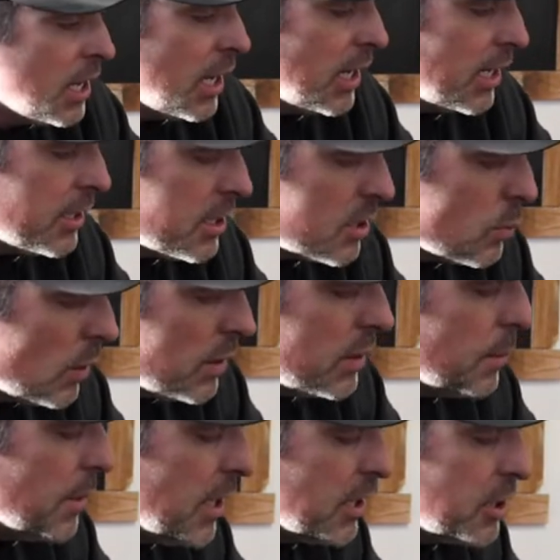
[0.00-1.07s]
And I just wanted
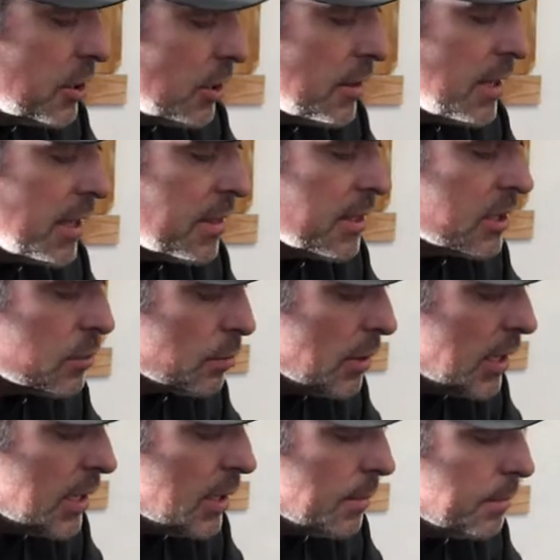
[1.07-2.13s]
to make sure that this
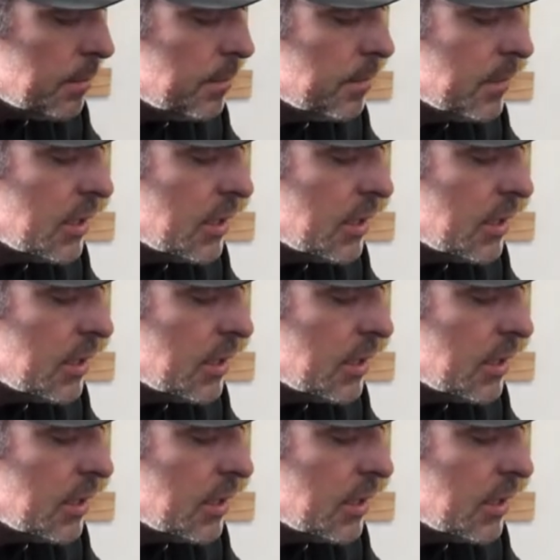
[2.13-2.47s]
ram